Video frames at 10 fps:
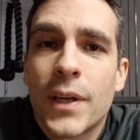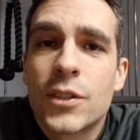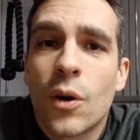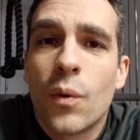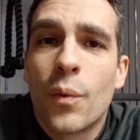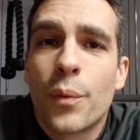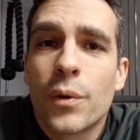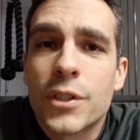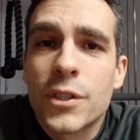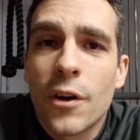So when
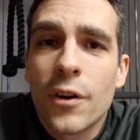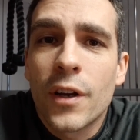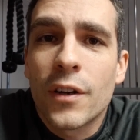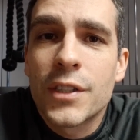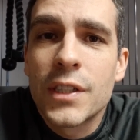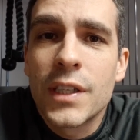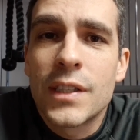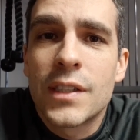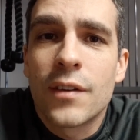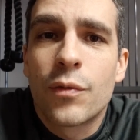we're starting our
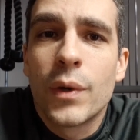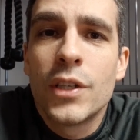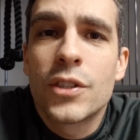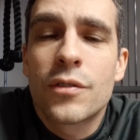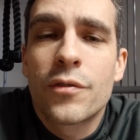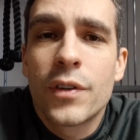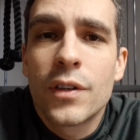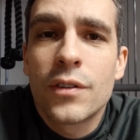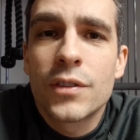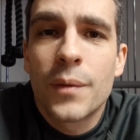seeds, if we just
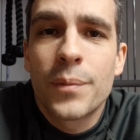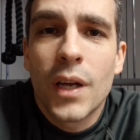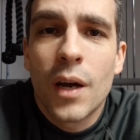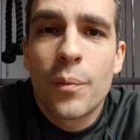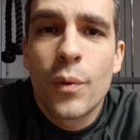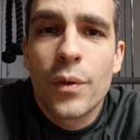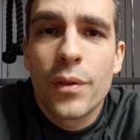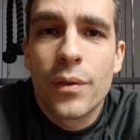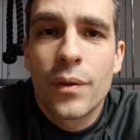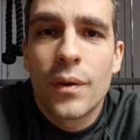fill something up
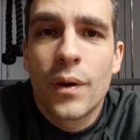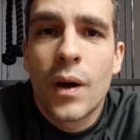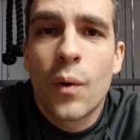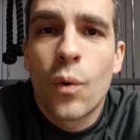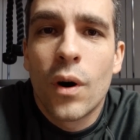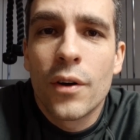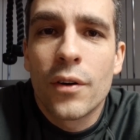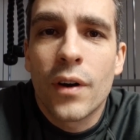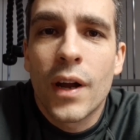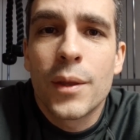with uh,
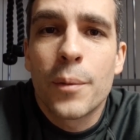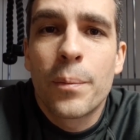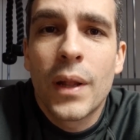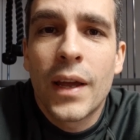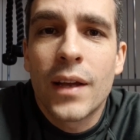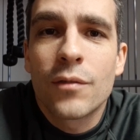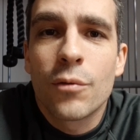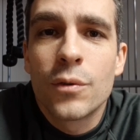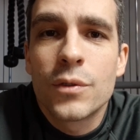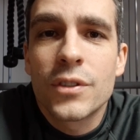water and the plant
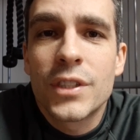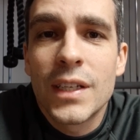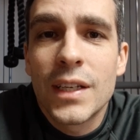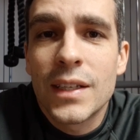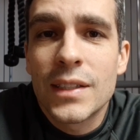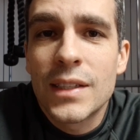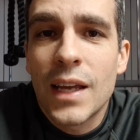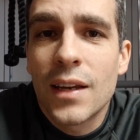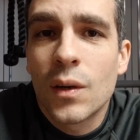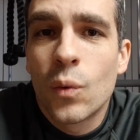roots are sitting in
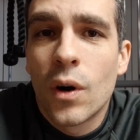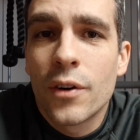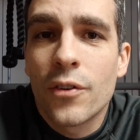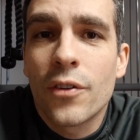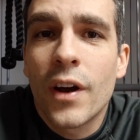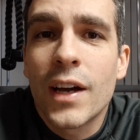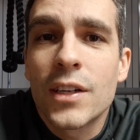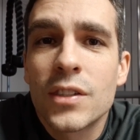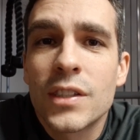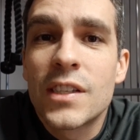standing water, they're
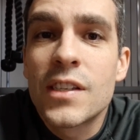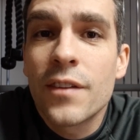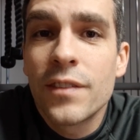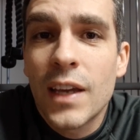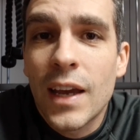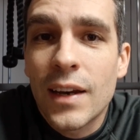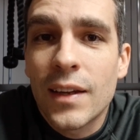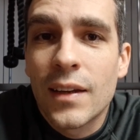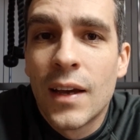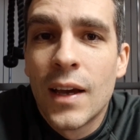actually
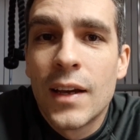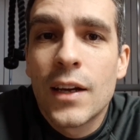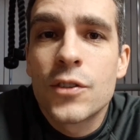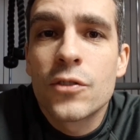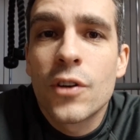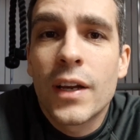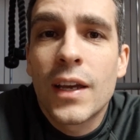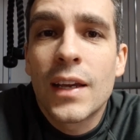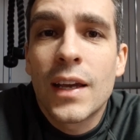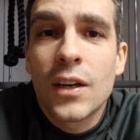suffocating because they're not
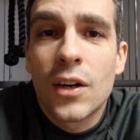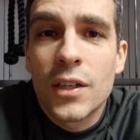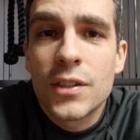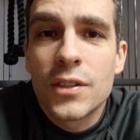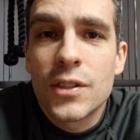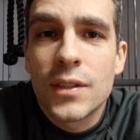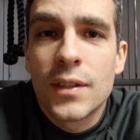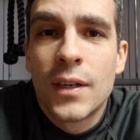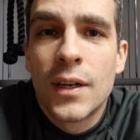getting any oxygen.